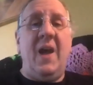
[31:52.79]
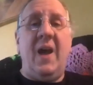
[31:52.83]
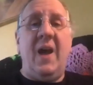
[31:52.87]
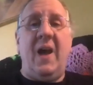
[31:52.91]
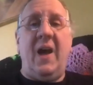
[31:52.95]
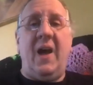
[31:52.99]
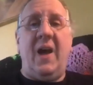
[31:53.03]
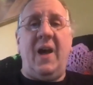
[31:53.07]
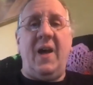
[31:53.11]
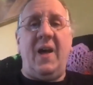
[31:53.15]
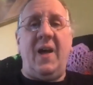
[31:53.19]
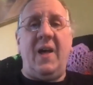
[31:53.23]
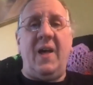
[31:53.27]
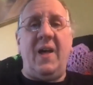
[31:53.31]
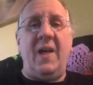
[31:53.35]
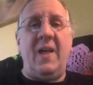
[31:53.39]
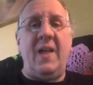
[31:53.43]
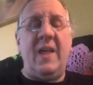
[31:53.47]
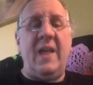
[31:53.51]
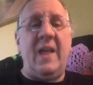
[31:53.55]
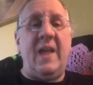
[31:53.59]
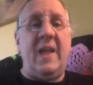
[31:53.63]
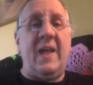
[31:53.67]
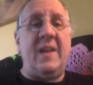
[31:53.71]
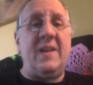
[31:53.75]

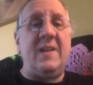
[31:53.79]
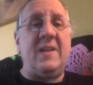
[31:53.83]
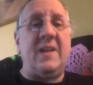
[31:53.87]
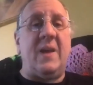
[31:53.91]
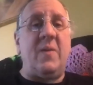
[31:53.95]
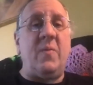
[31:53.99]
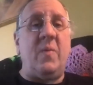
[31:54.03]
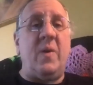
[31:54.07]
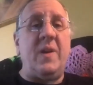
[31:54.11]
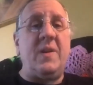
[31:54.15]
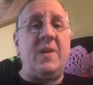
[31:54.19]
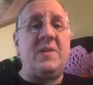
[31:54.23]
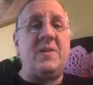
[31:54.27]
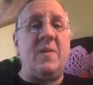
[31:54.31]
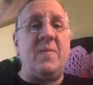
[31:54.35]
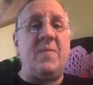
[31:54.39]
and I wanted to